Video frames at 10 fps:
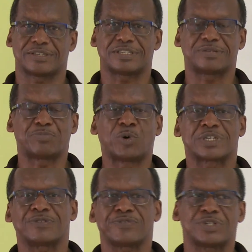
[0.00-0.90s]
So it's
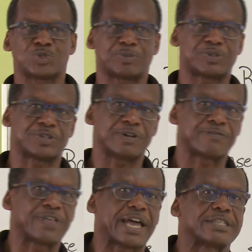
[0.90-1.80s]
important for you to
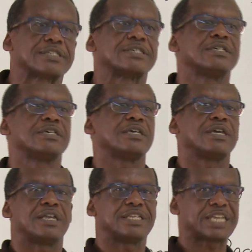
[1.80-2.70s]
observe that.
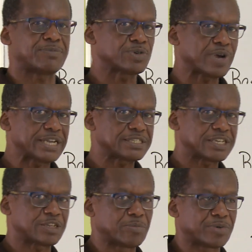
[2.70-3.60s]
Anytime you're
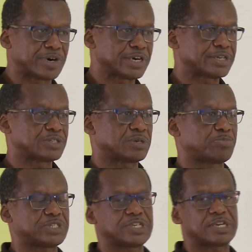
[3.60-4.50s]
writing a number to a
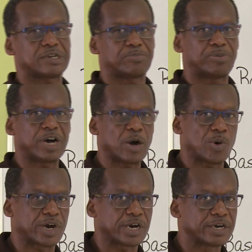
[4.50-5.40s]
particular
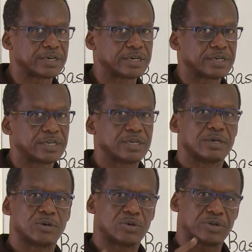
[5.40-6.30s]
power,
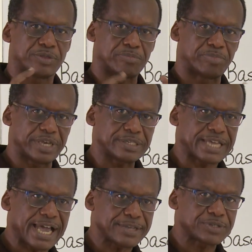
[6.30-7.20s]
the
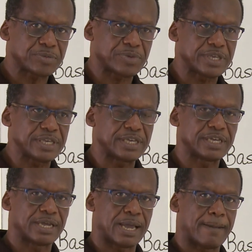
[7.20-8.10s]
base has to be
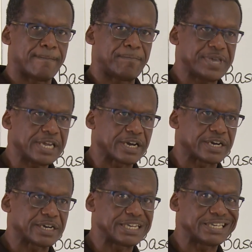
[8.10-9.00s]

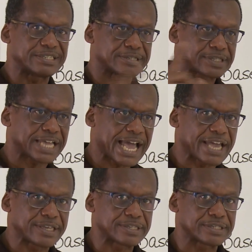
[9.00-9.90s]
bigger in
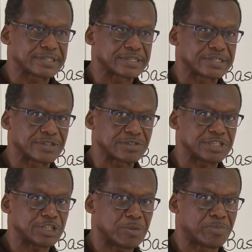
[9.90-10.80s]
size,
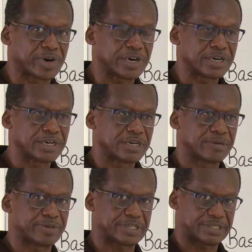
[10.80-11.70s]
not in number,
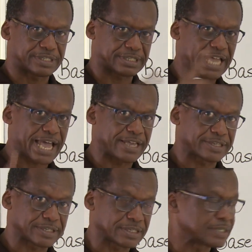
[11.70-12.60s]
but in
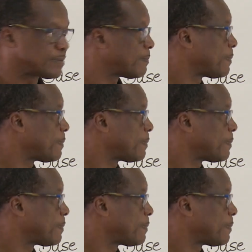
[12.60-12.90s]
size.